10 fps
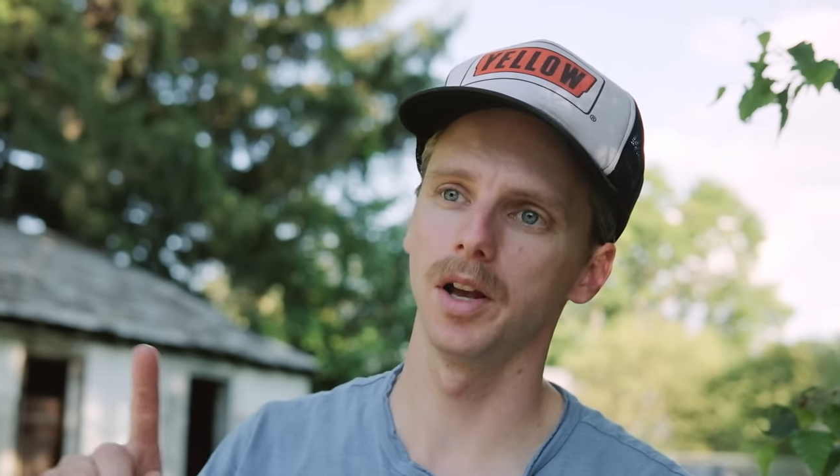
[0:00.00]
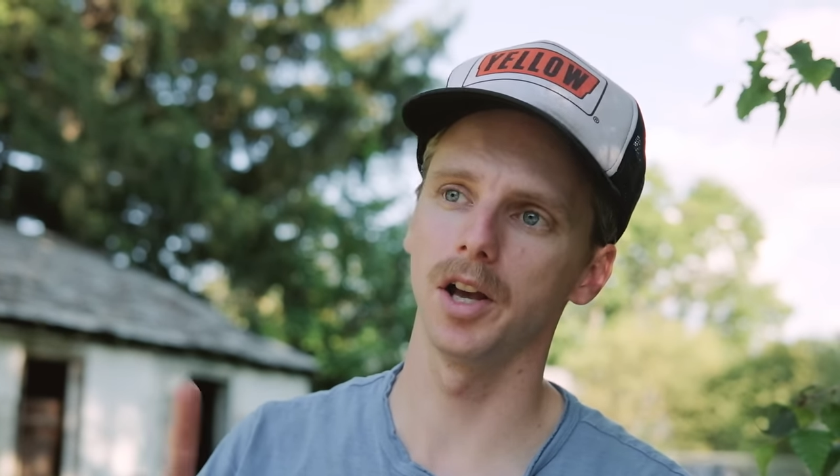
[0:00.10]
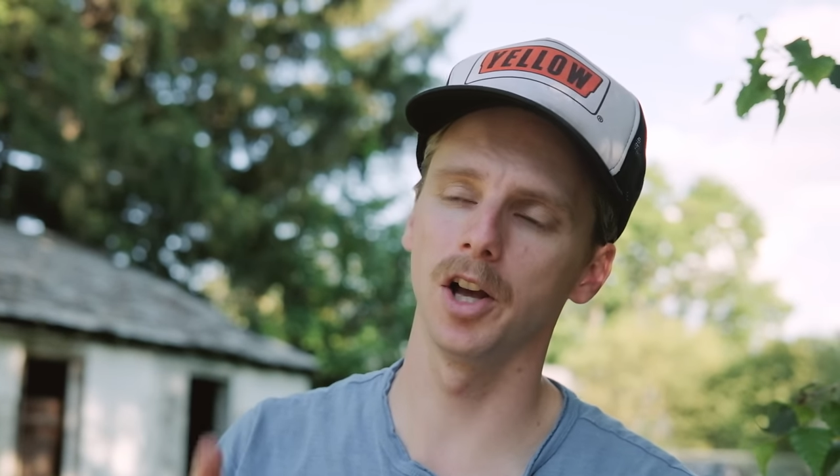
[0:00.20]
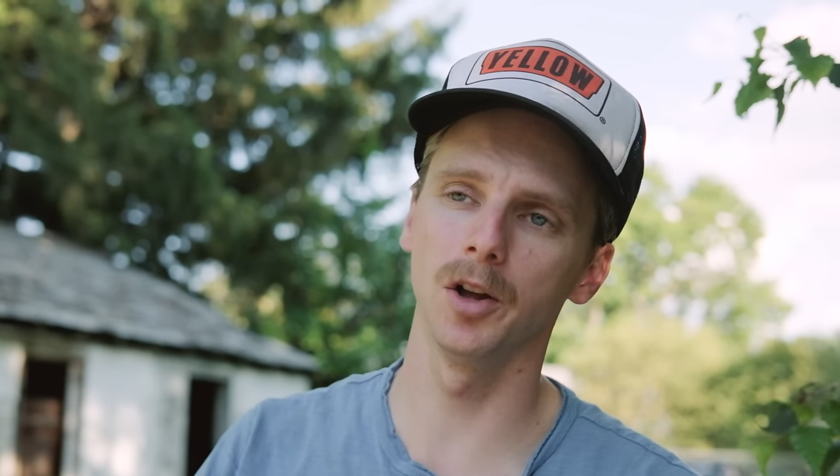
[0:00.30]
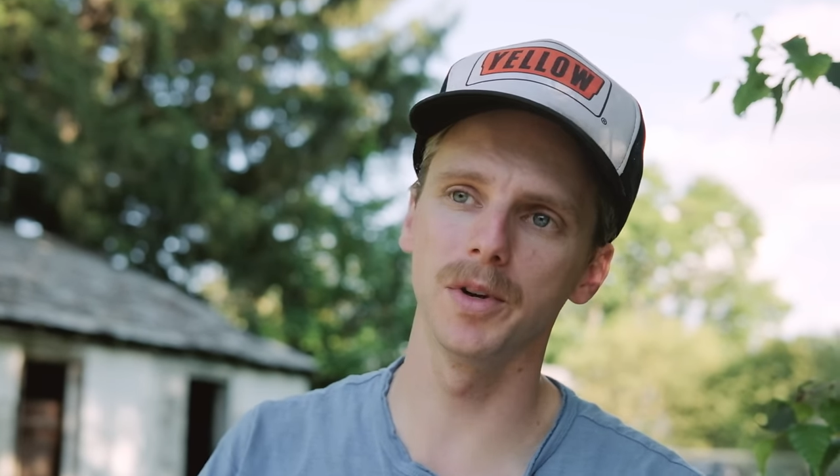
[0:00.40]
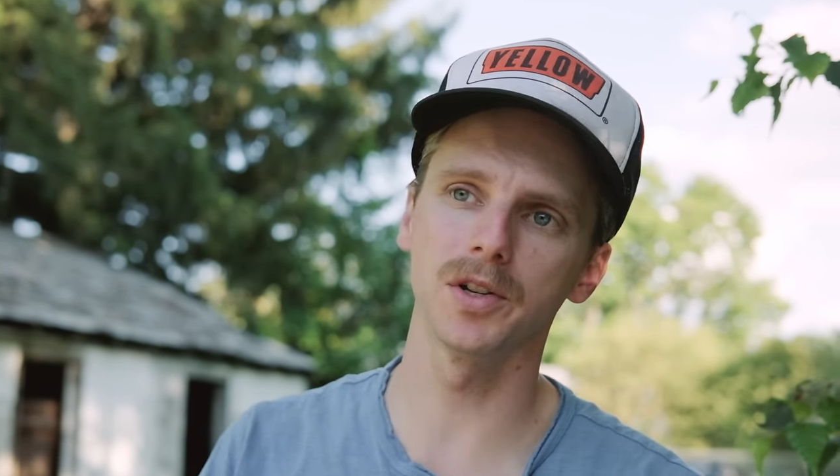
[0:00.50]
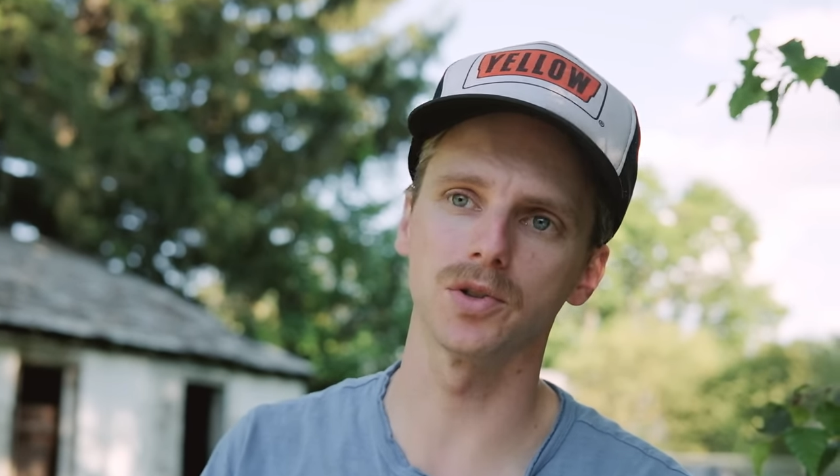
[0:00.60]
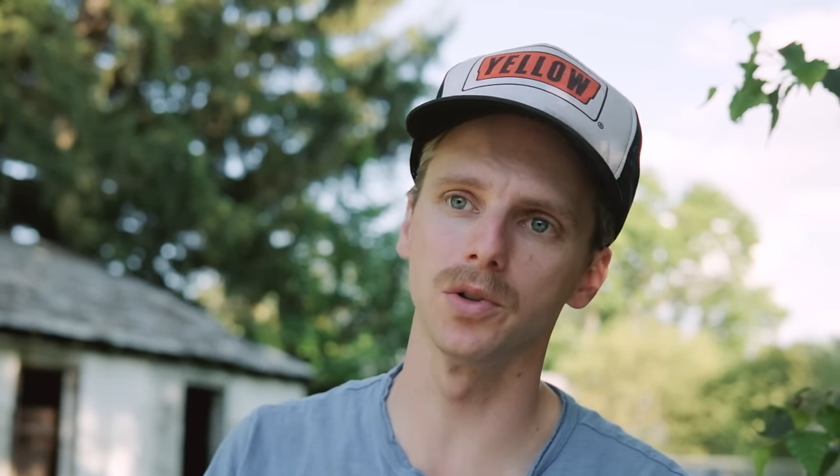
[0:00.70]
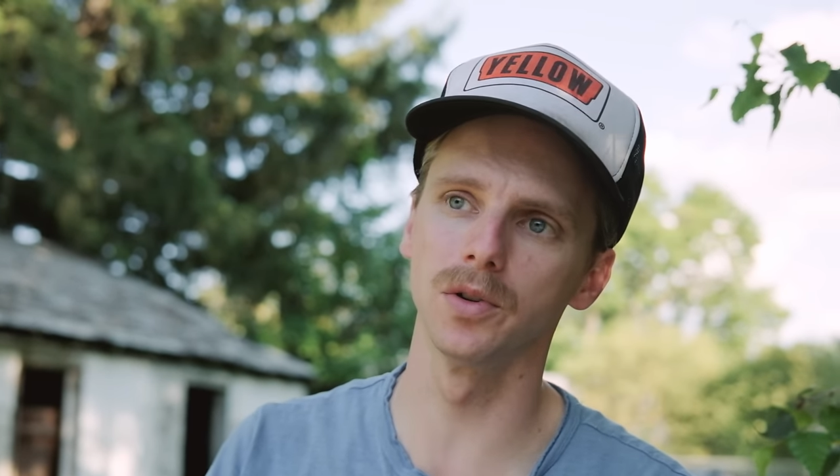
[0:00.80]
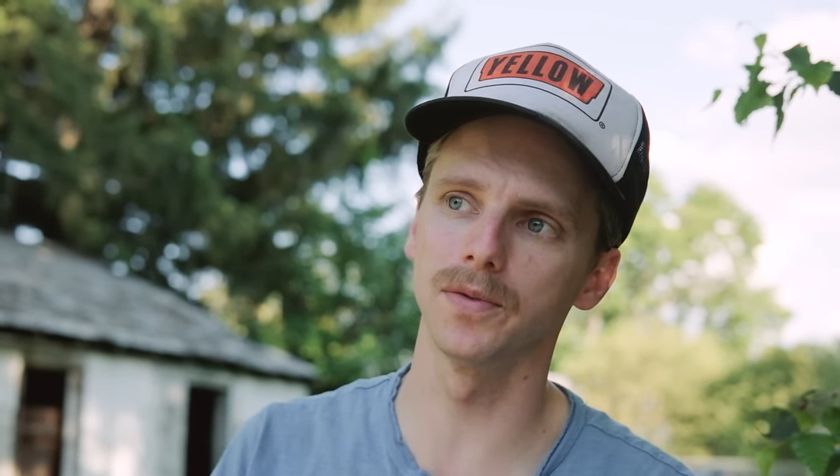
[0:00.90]
helmets,
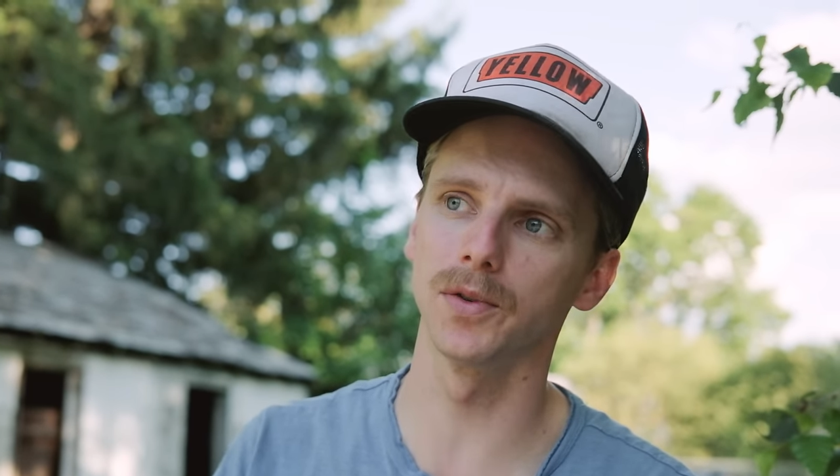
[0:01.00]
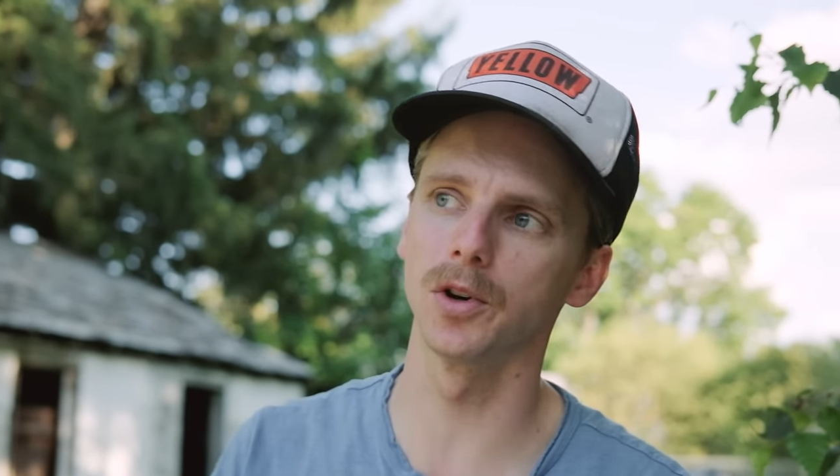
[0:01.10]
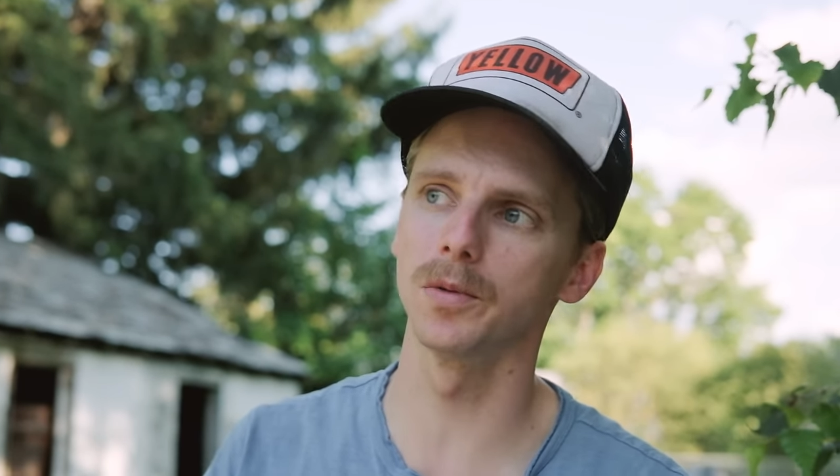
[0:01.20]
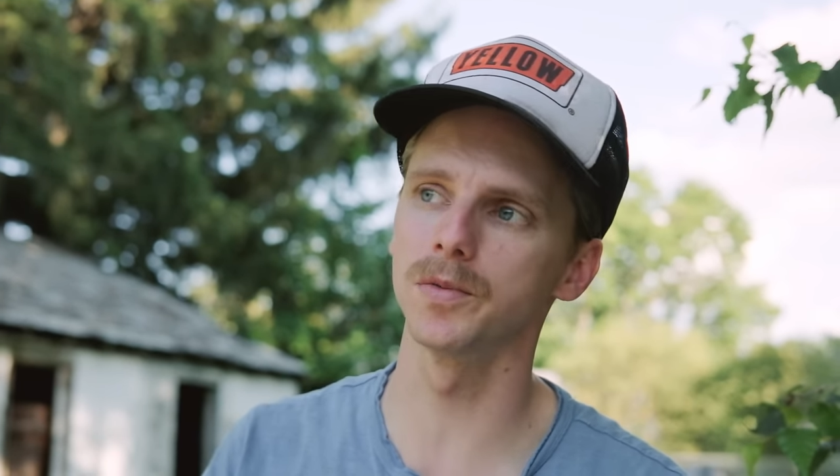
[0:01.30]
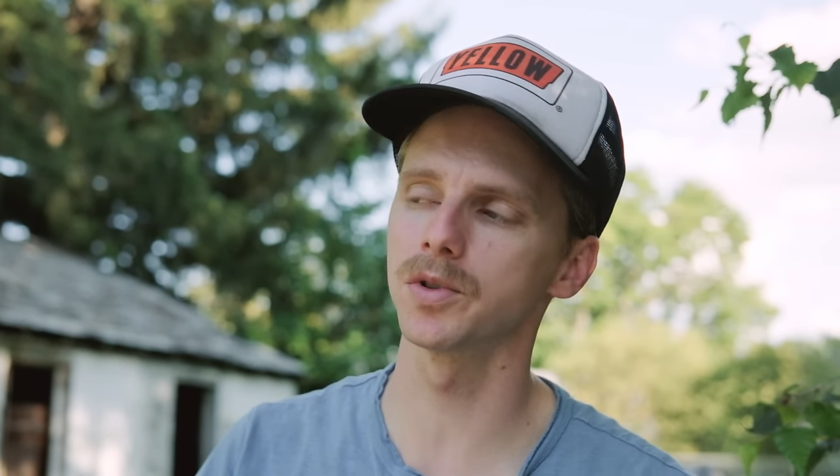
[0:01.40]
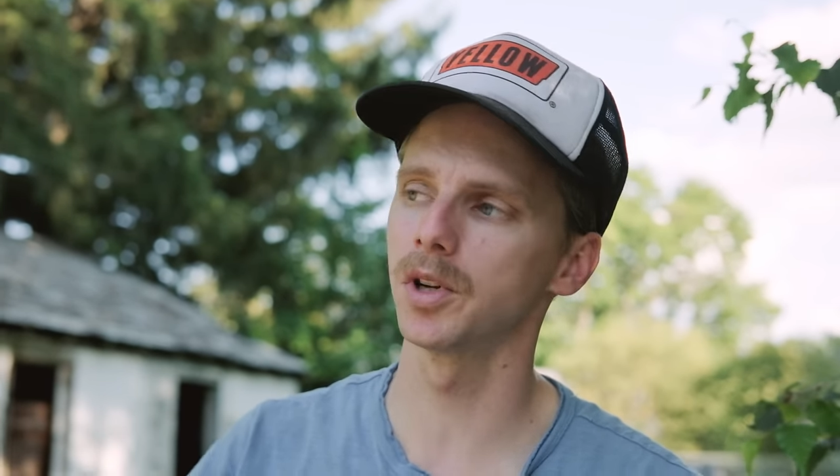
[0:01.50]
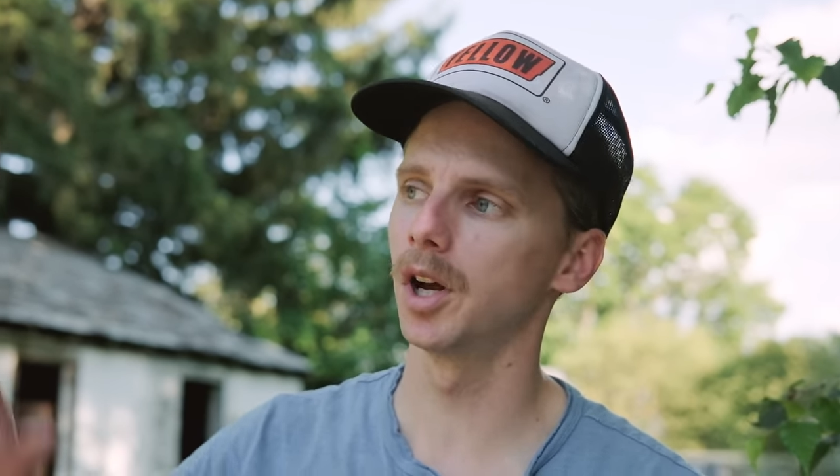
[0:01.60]
uniforms,